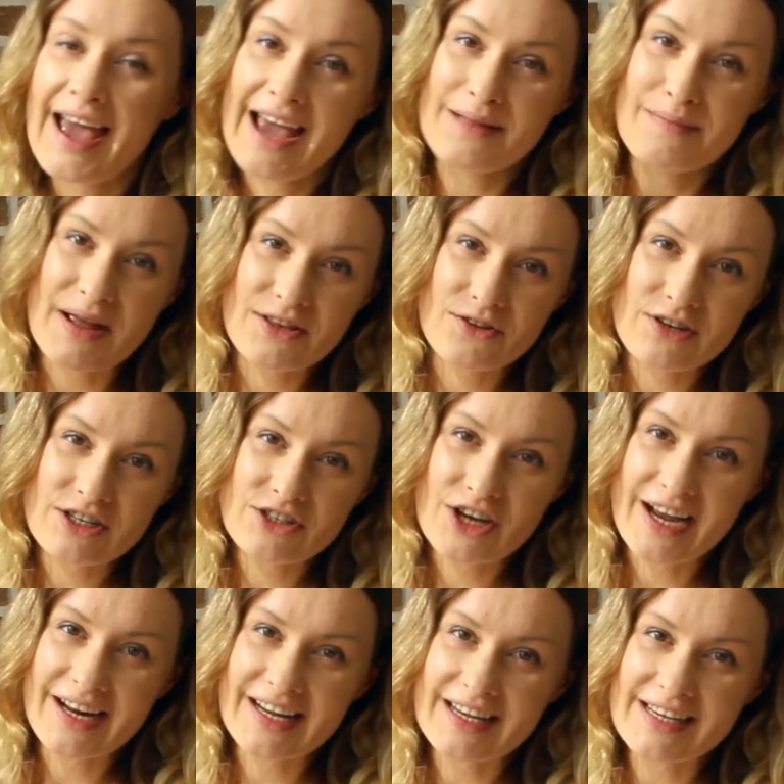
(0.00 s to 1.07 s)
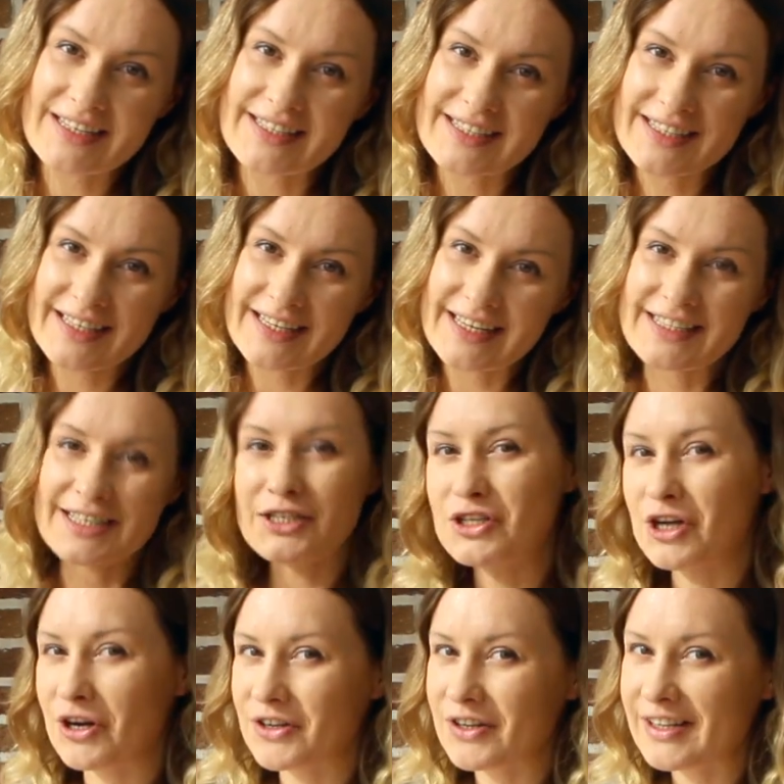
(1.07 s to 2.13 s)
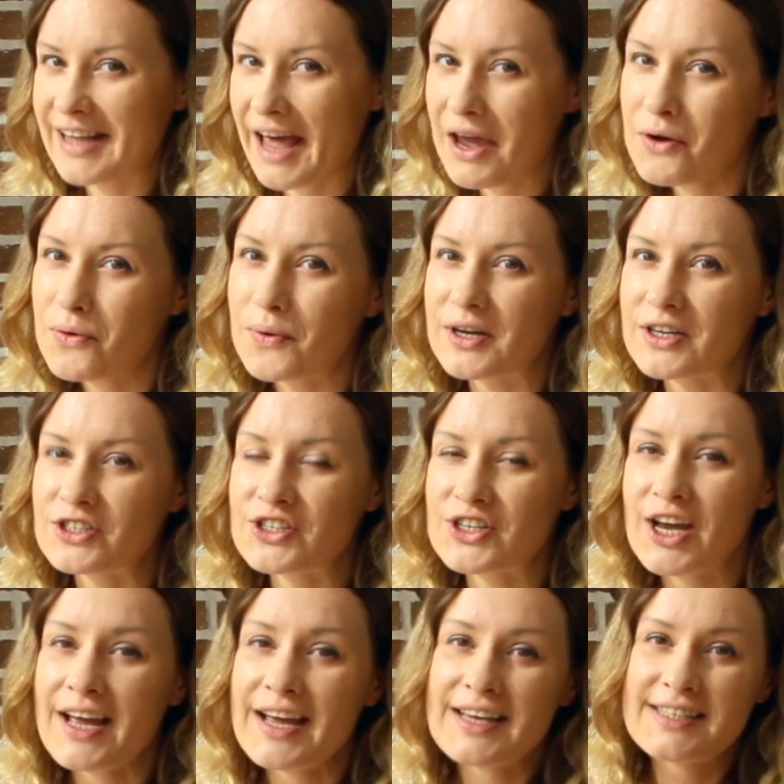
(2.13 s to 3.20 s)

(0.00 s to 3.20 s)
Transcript: And Mandarin Chinese is a tonal language,